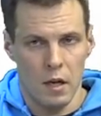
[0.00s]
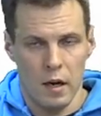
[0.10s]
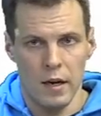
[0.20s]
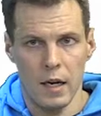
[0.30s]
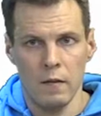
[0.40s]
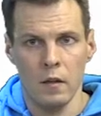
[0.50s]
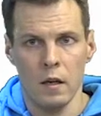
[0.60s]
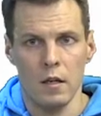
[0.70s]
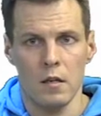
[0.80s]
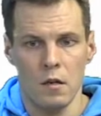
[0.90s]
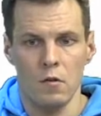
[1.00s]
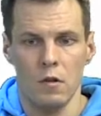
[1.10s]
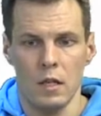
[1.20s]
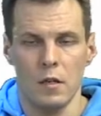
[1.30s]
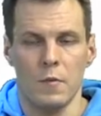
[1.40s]
I nevertheless do
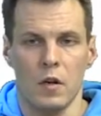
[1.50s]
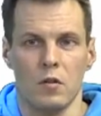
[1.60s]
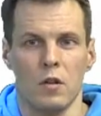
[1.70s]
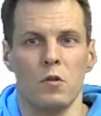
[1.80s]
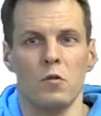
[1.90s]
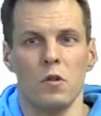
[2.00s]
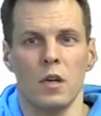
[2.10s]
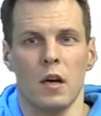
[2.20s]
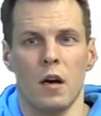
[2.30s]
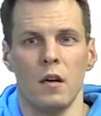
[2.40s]
this because it usually